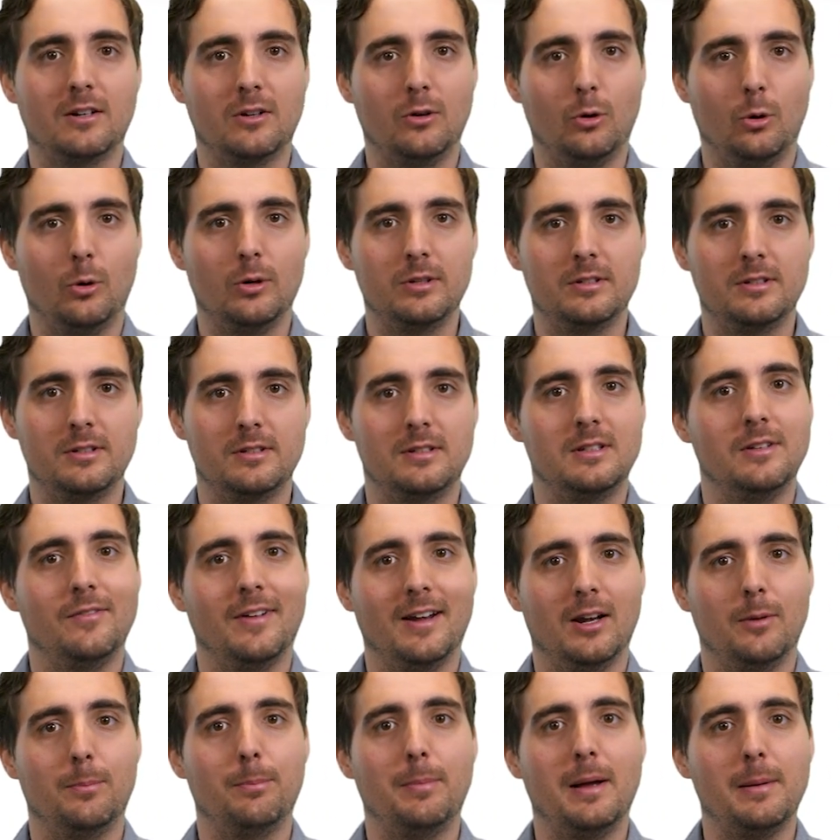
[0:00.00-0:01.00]
and courses
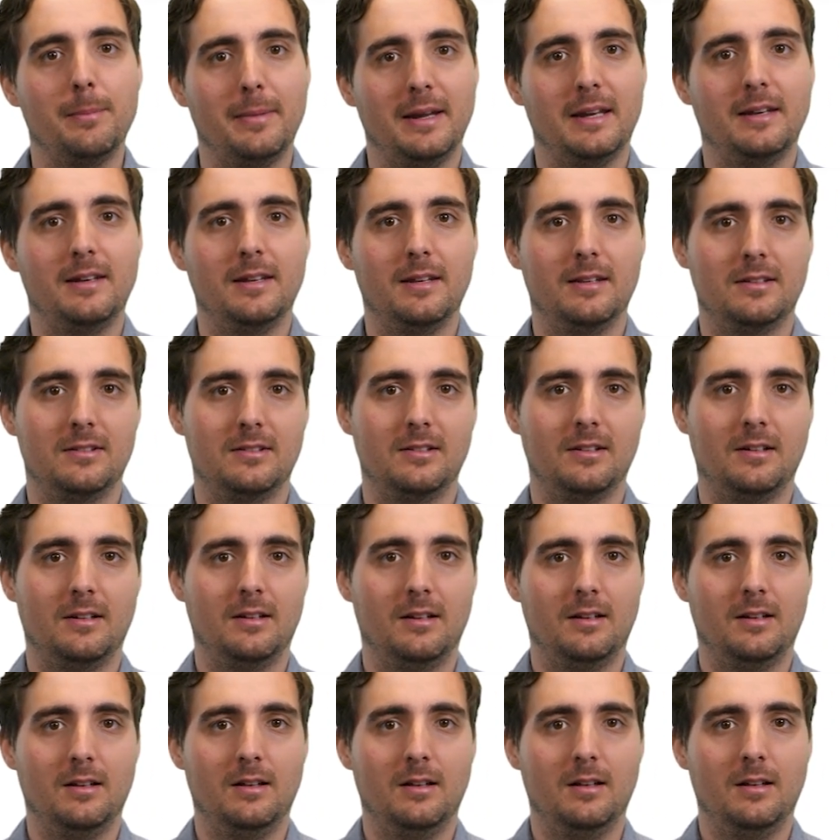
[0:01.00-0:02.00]
developed by METIS?
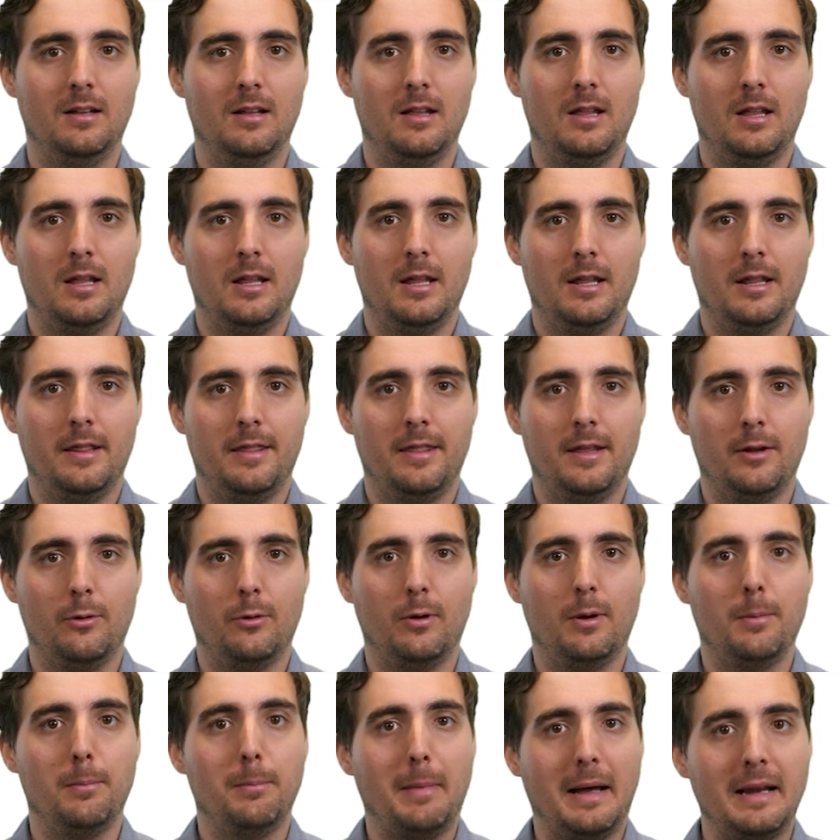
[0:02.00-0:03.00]
There
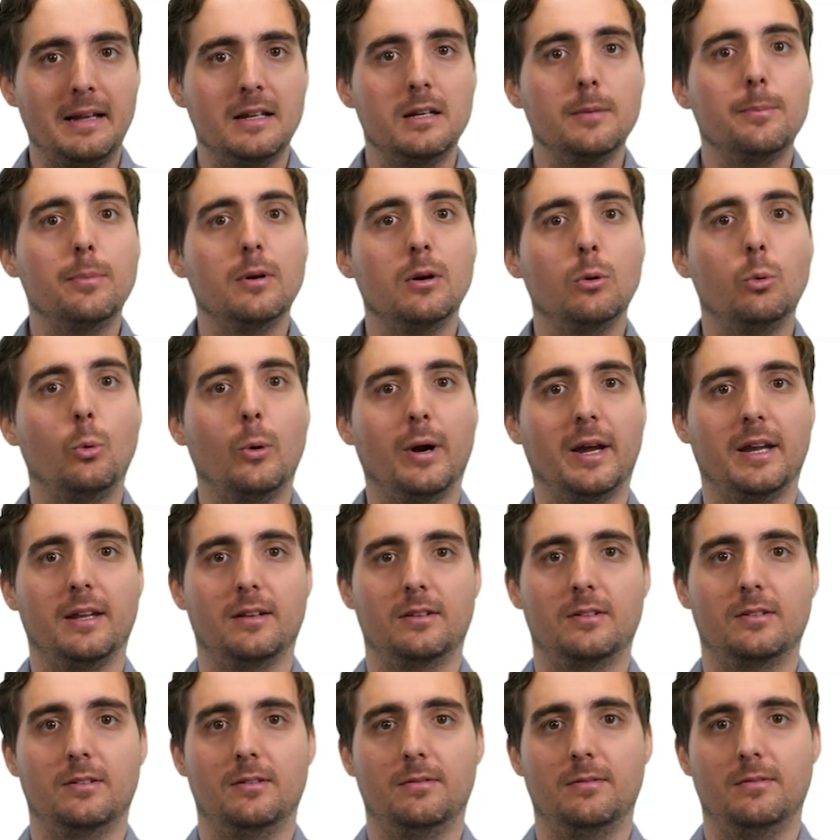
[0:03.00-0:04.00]
are multiple
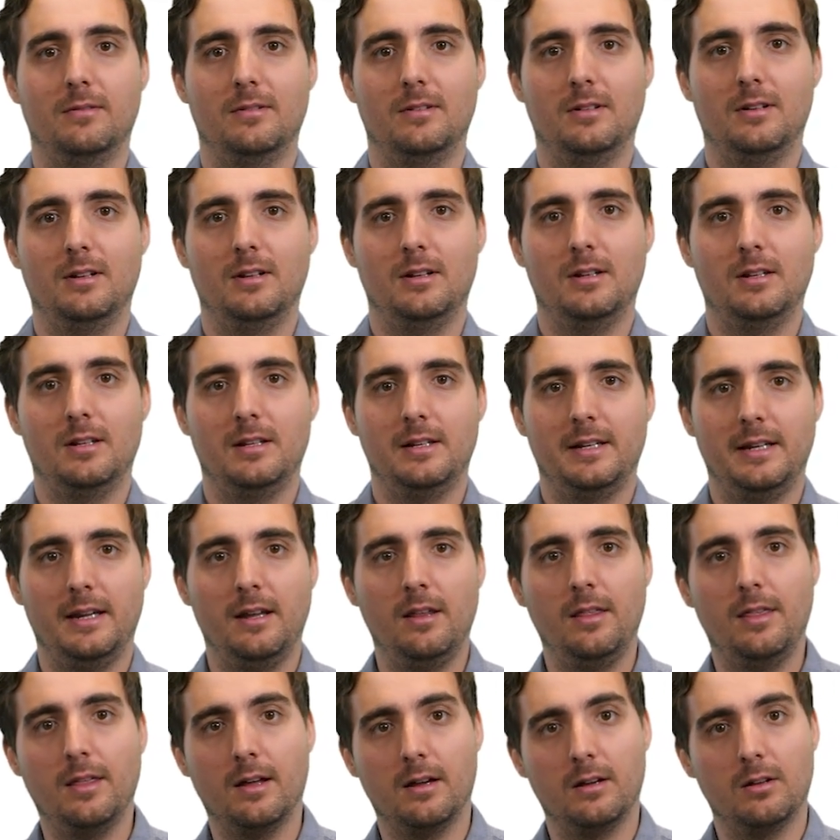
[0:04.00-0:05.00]
ways,
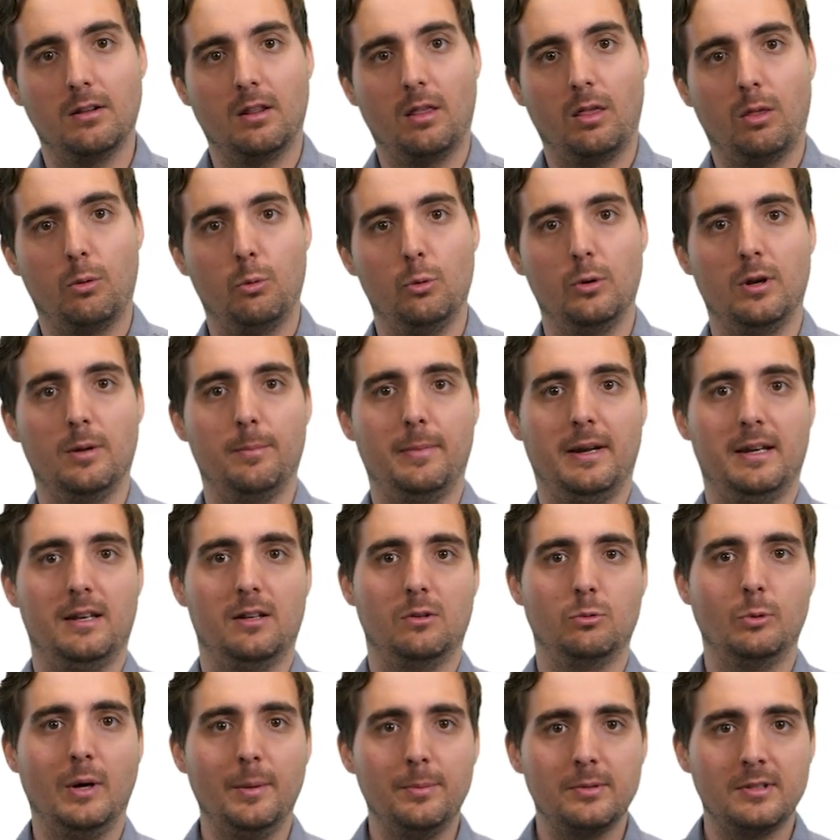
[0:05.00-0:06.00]
either through the
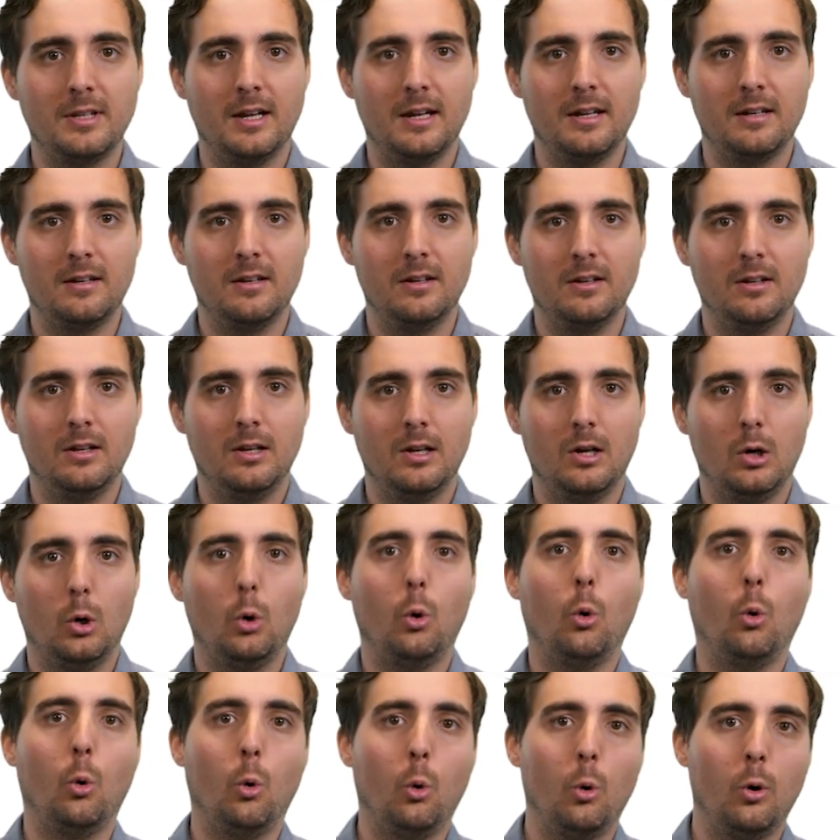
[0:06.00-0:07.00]
METIS website
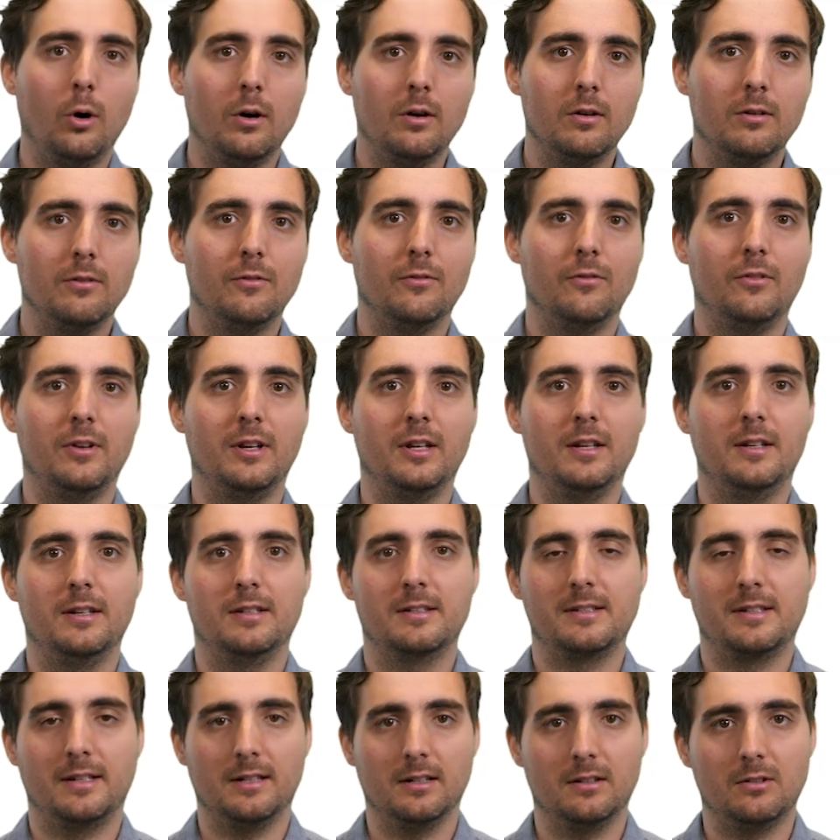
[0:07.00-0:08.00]
or via the
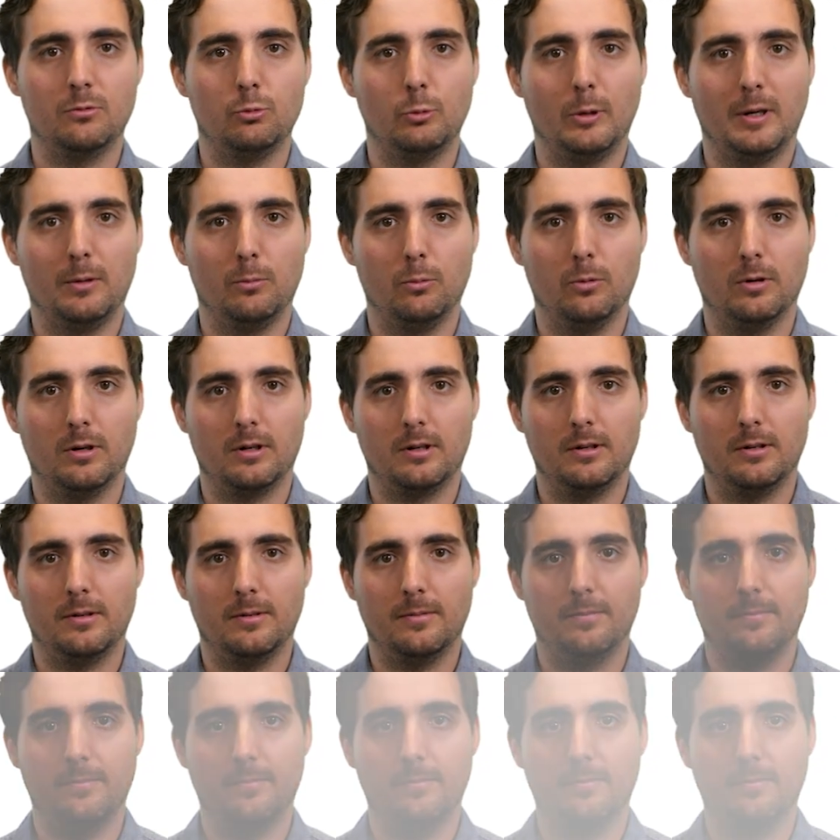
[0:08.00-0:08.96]
skills framework.